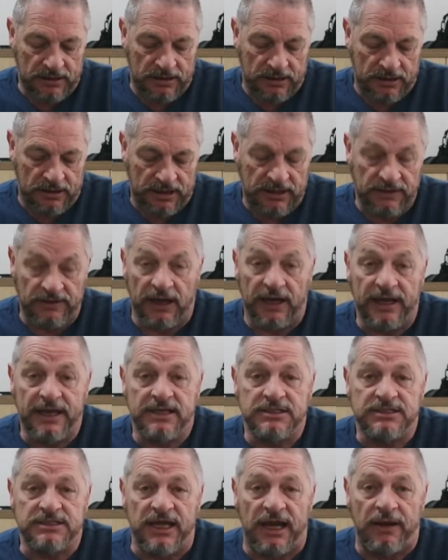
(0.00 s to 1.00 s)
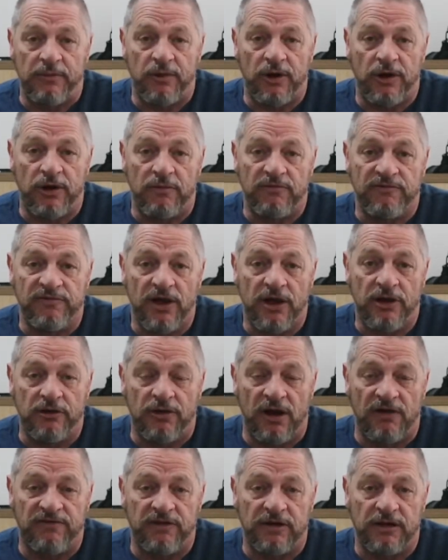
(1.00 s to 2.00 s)
in the landscape where I'm
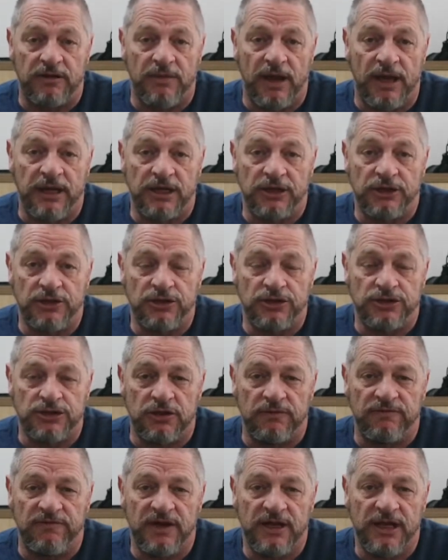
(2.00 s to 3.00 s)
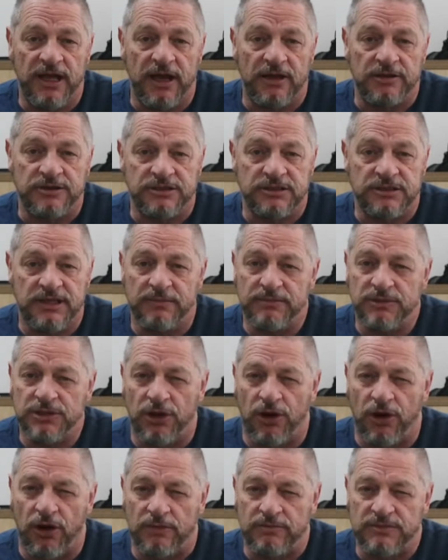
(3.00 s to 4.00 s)
photographing and making YouTube videos.
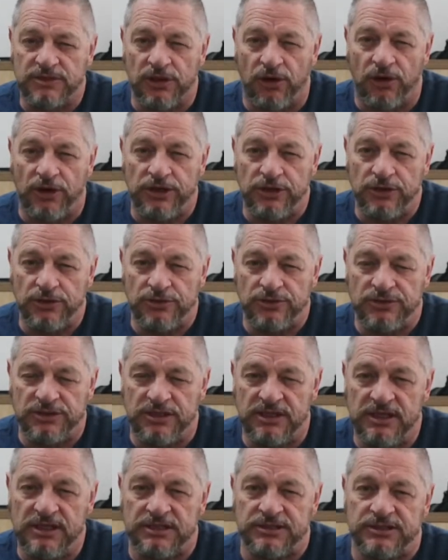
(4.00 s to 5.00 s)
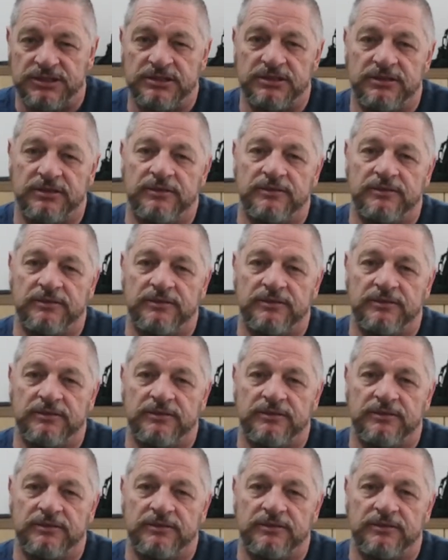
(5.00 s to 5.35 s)
Sometimes I use this.